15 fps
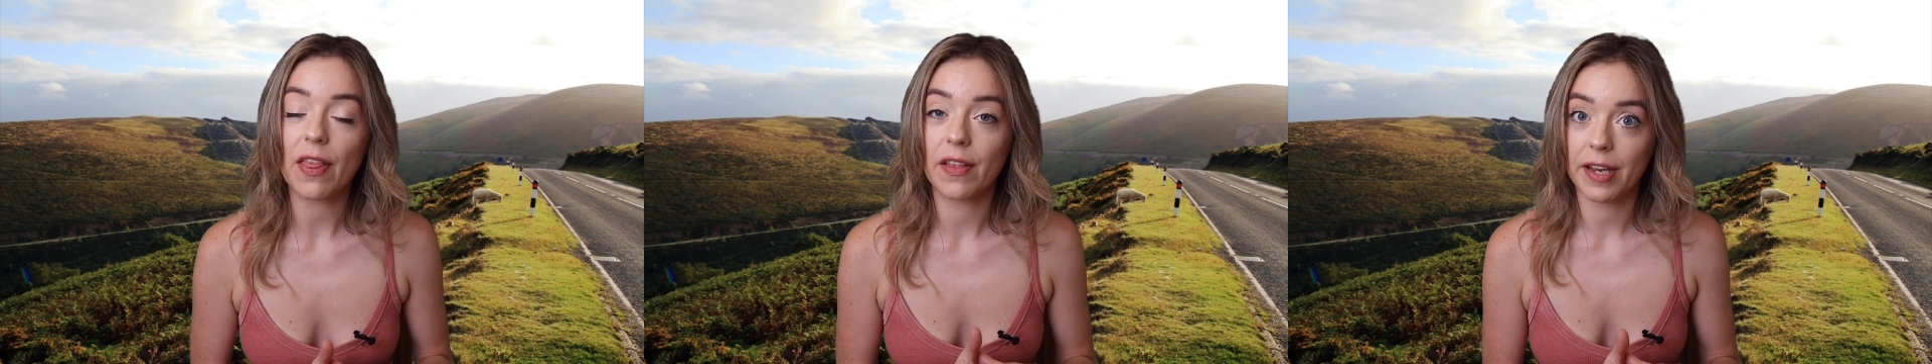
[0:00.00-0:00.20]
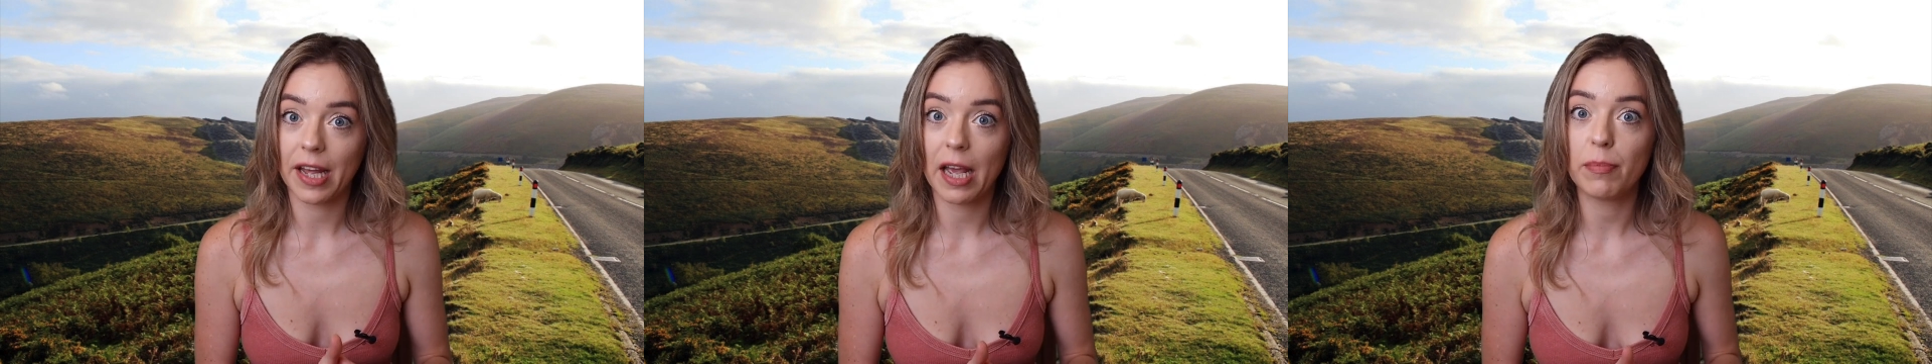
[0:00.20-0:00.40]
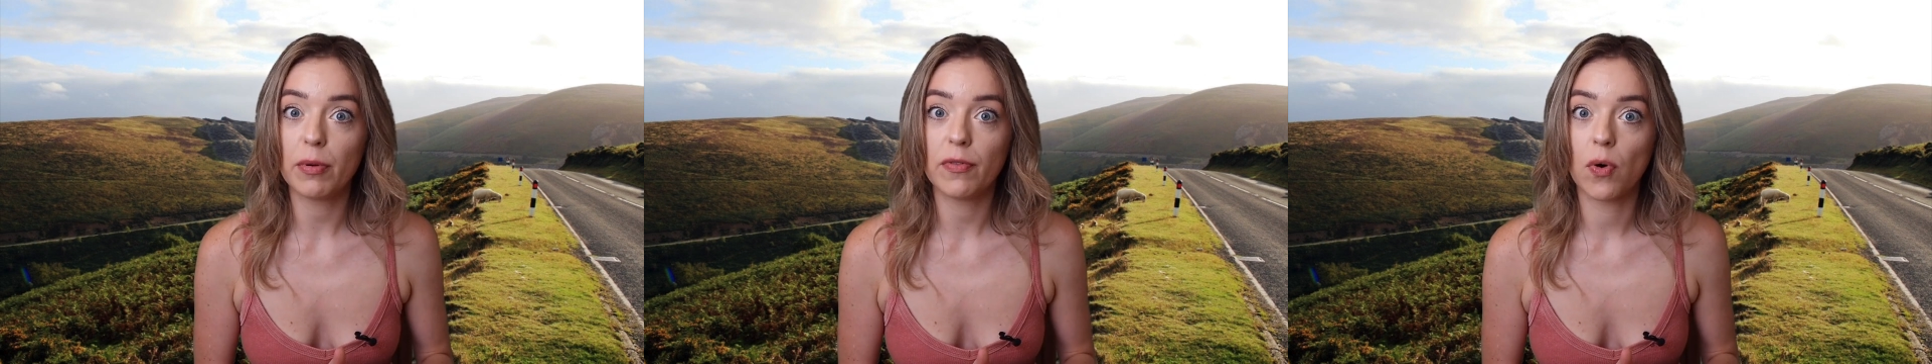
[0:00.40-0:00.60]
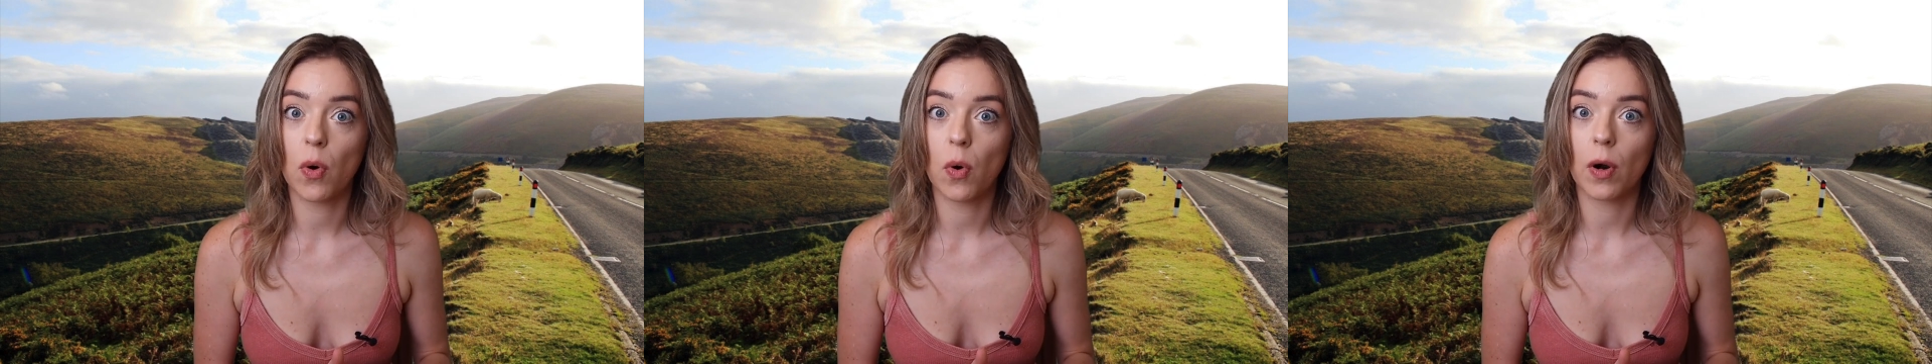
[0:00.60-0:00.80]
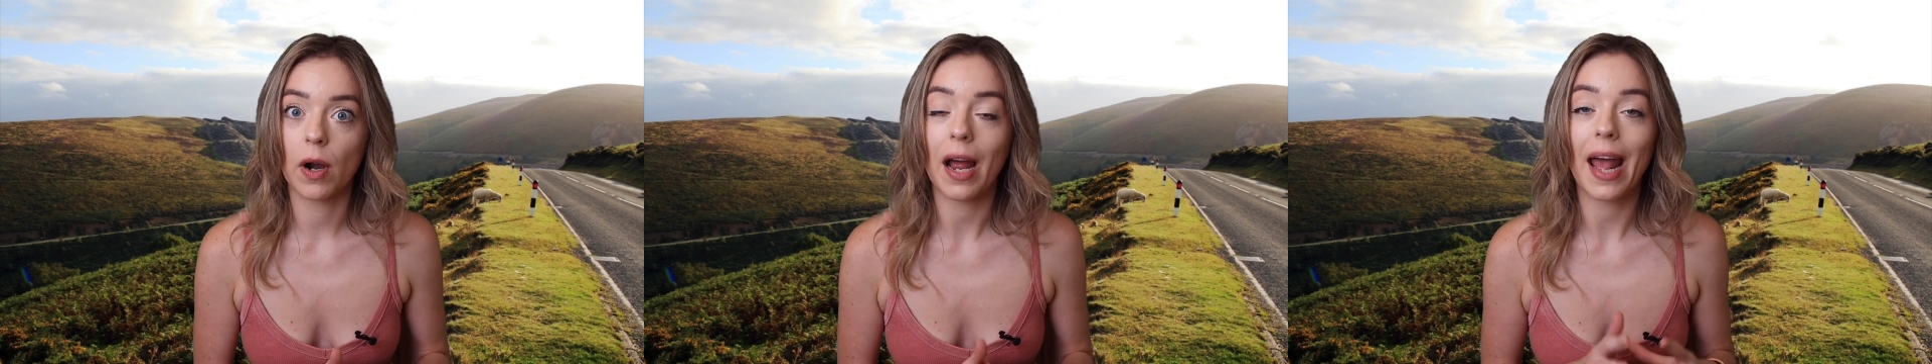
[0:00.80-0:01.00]
the day
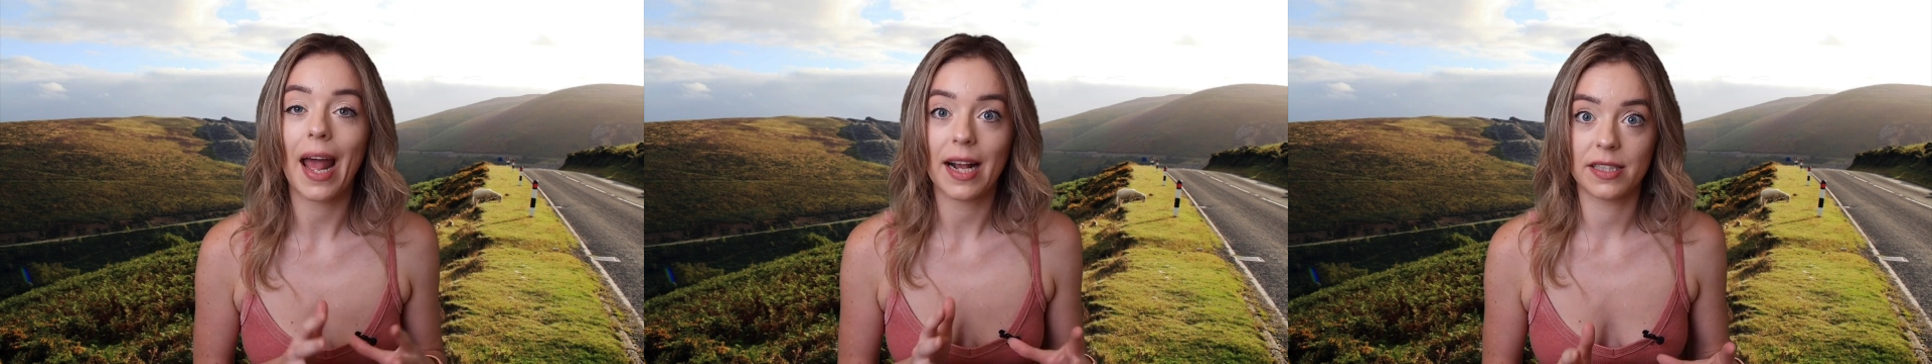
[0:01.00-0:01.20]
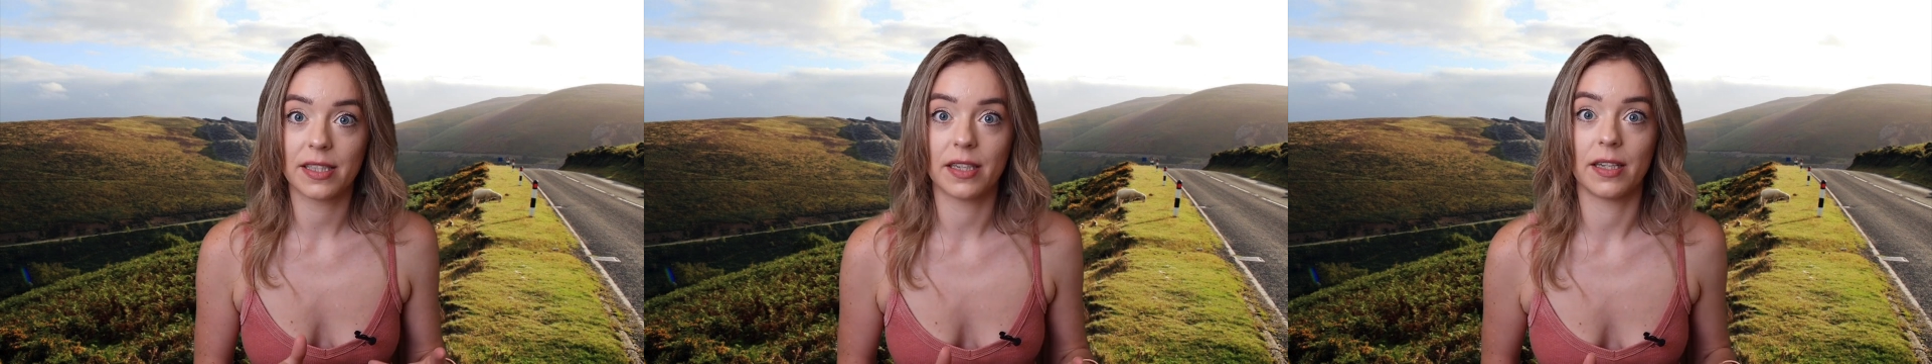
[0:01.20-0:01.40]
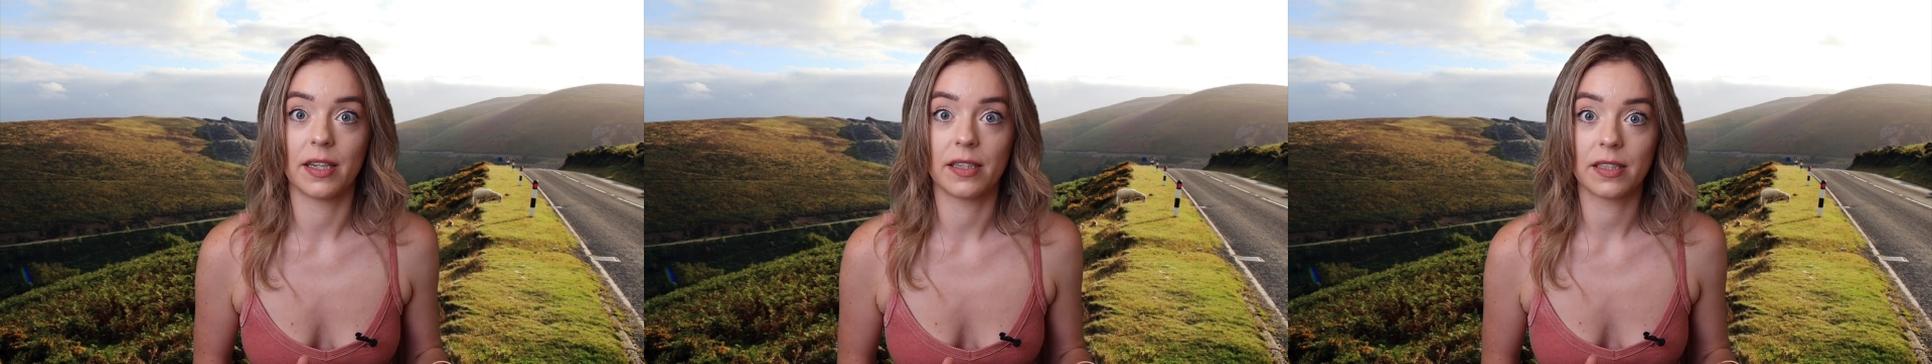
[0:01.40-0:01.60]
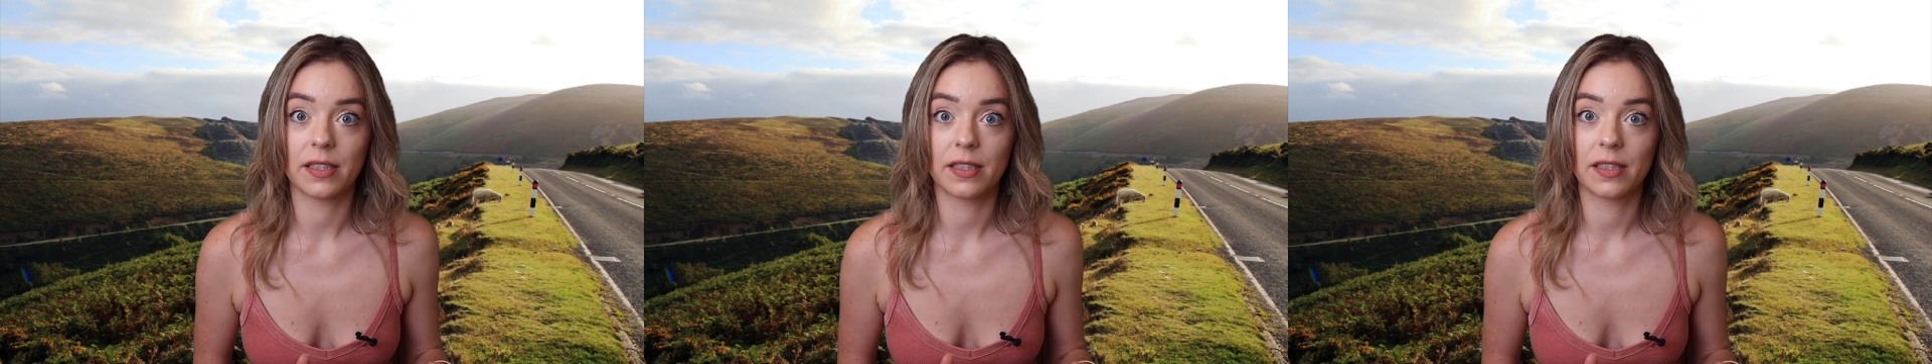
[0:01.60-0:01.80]
before exited.